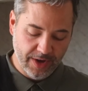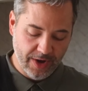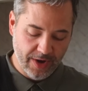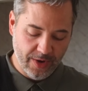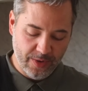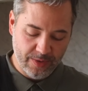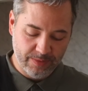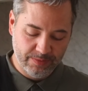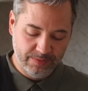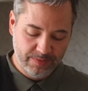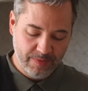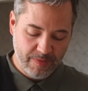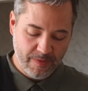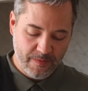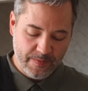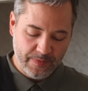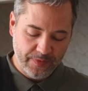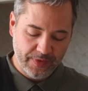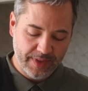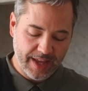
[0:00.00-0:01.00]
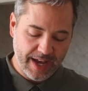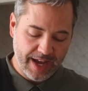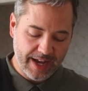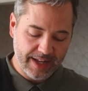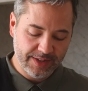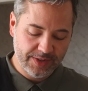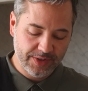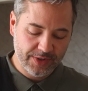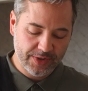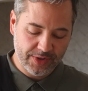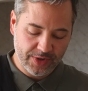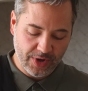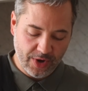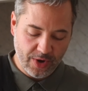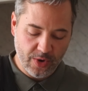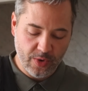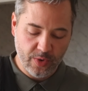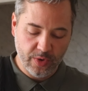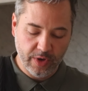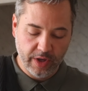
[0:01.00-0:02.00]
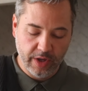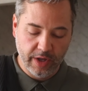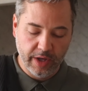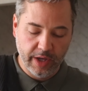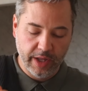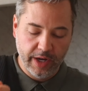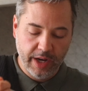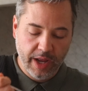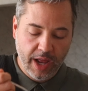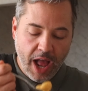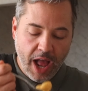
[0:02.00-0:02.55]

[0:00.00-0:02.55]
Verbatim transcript: Yo, that's so good.